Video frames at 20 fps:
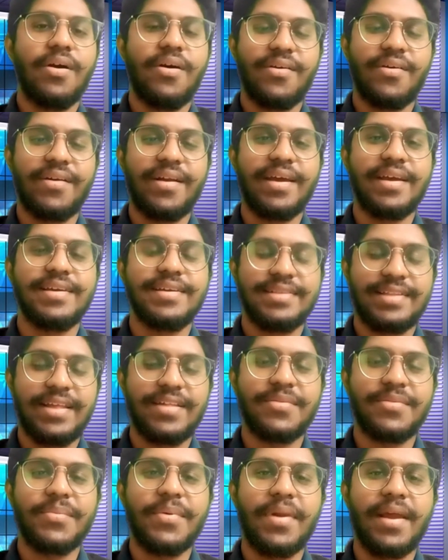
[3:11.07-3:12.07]
Alright,
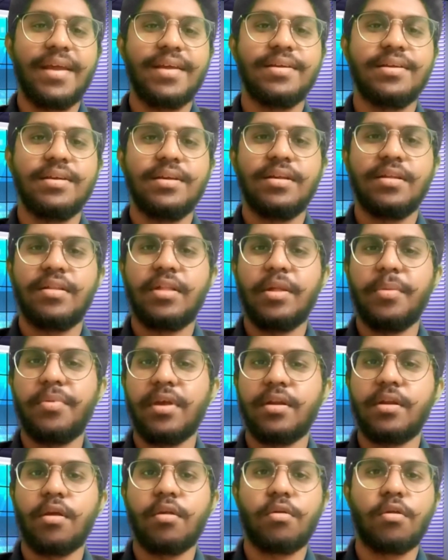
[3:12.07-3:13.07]
thanks Brian. Seems
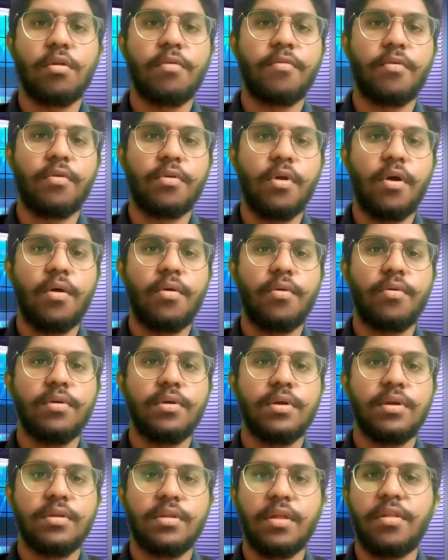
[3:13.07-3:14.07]
that that's all for now.
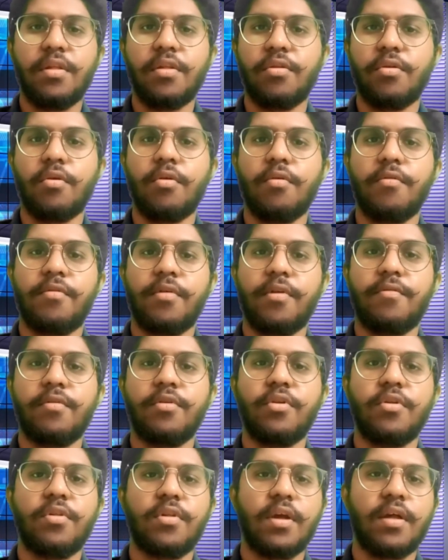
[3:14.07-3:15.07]
This is your favorite
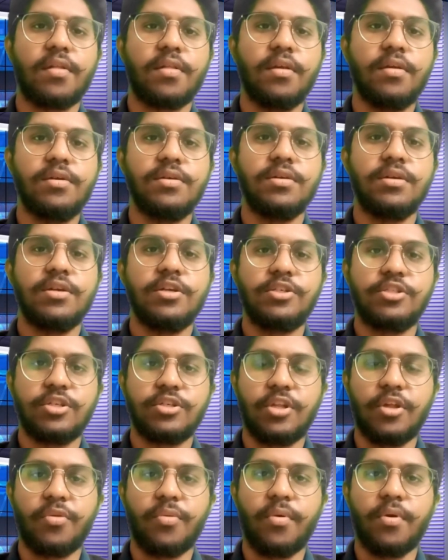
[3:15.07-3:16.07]
newscaster,
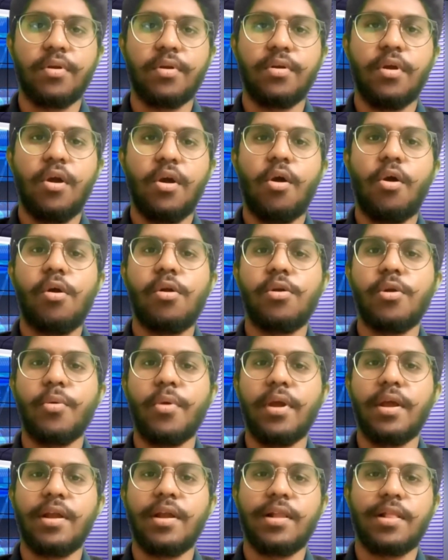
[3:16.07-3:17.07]
Shathiswaran, all the
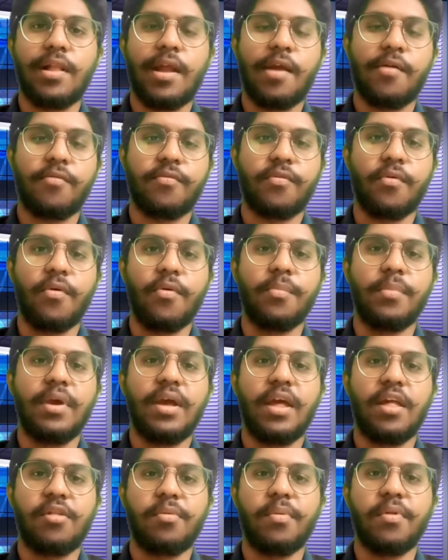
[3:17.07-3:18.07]
way live from
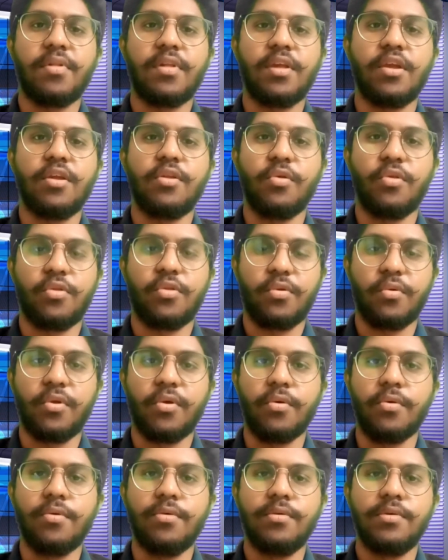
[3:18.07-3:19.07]
SBC News
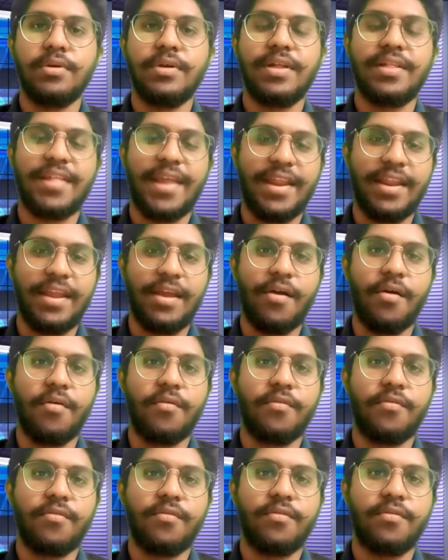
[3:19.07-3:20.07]
Studio, signing
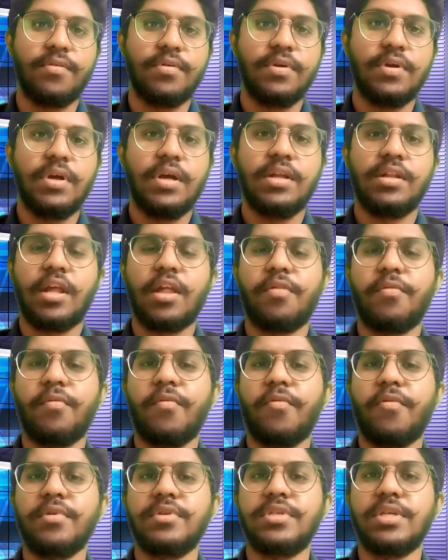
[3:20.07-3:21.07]
off. Thanks for
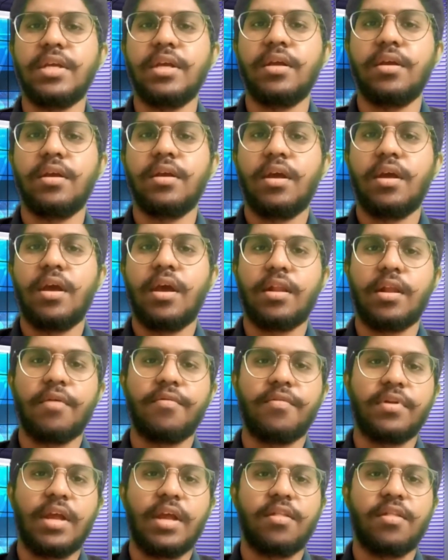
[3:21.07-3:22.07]
watching and
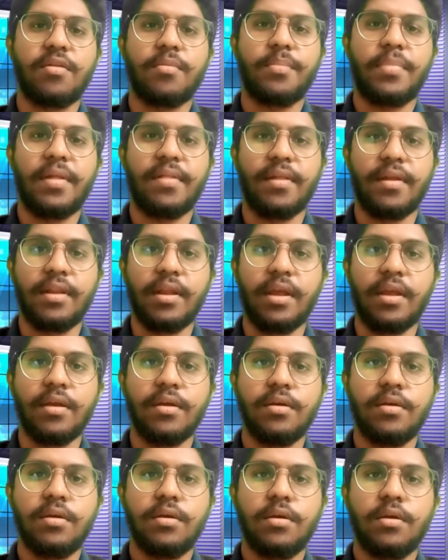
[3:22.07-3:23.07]
have a nice present day.
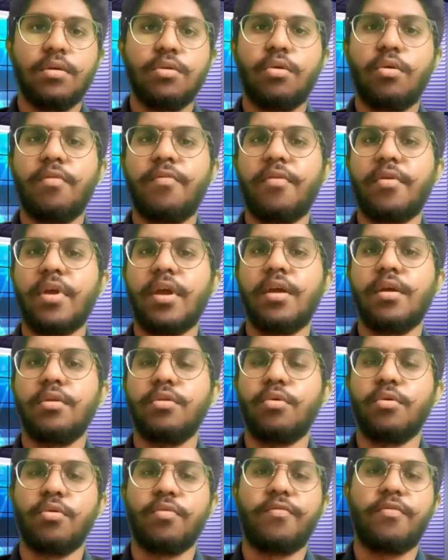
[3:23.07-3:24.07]
Don't forget
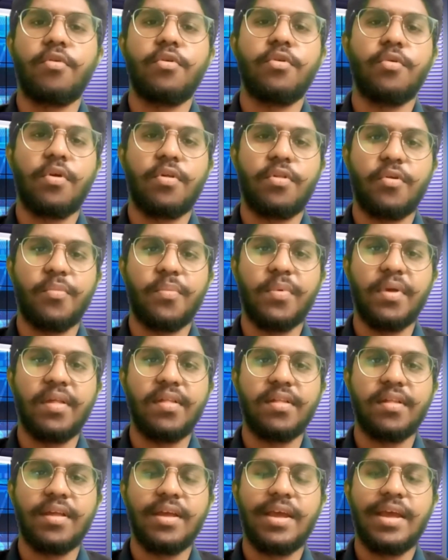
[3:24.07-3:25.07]
to follow your
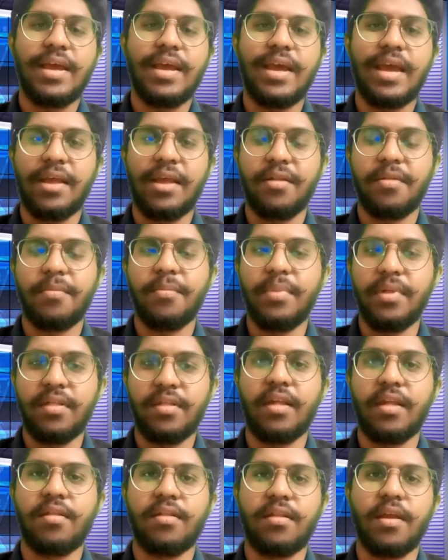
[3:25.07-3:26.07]
service and be
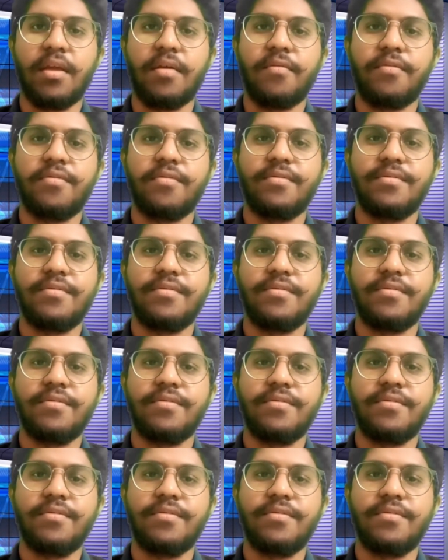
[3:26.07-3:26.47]
stay safe.